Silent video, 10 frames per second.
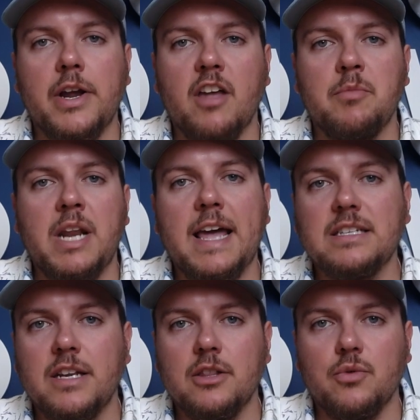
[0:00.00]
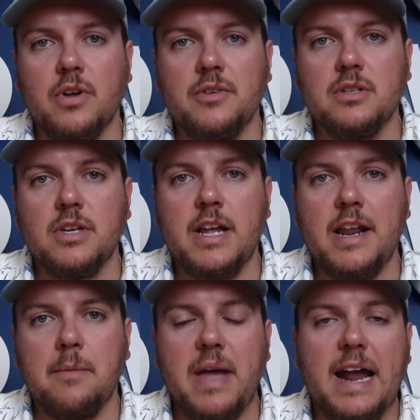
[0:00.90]
have been exiting the rivers and
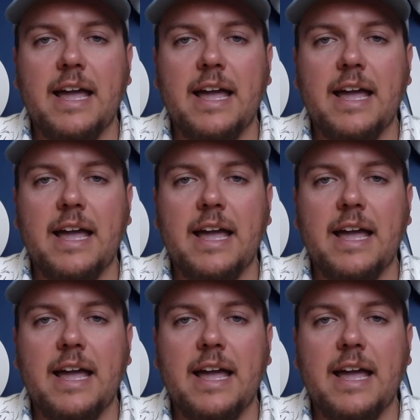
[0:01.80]
heading back